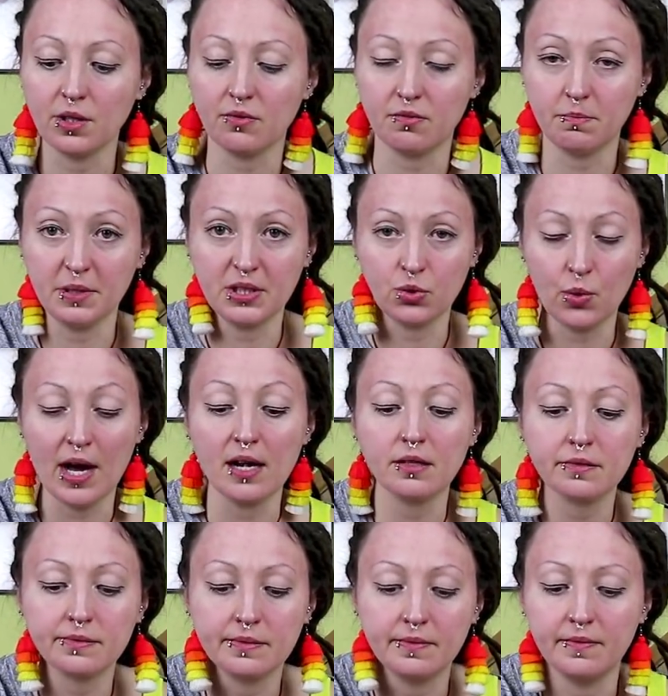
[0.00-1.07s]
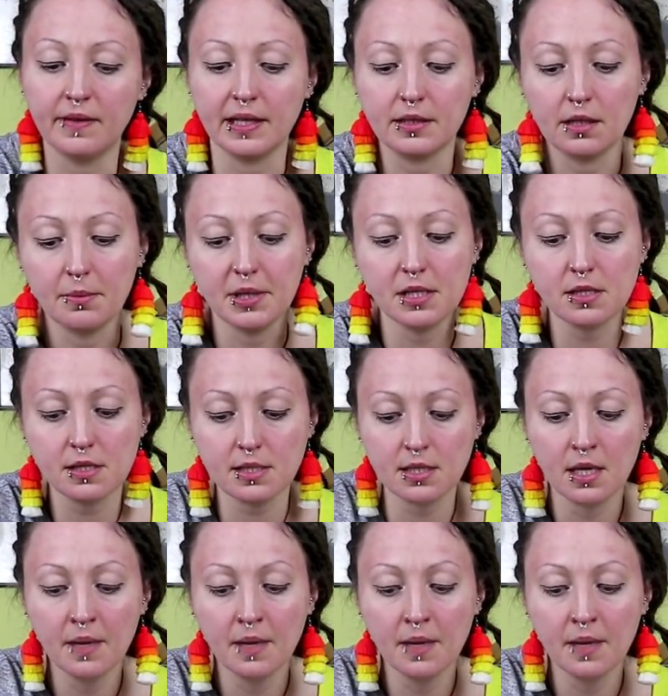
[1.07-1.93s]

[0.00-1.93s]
with B12 vitamin.